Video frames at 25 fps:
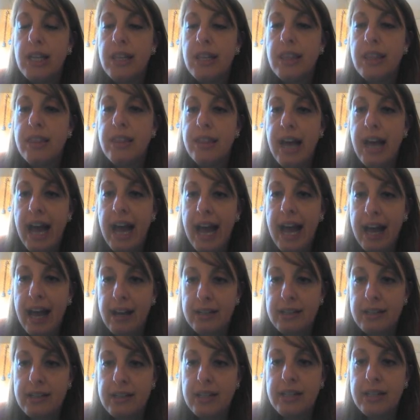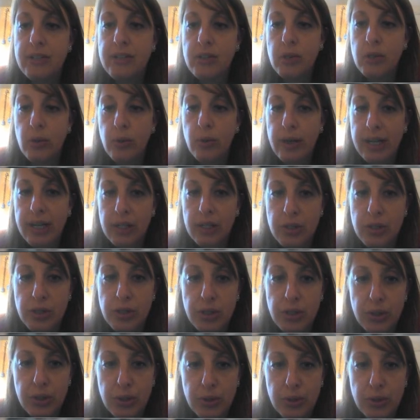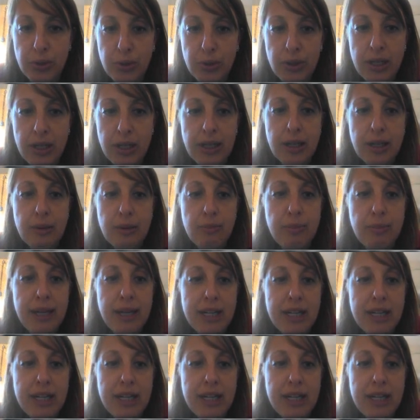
That is going to be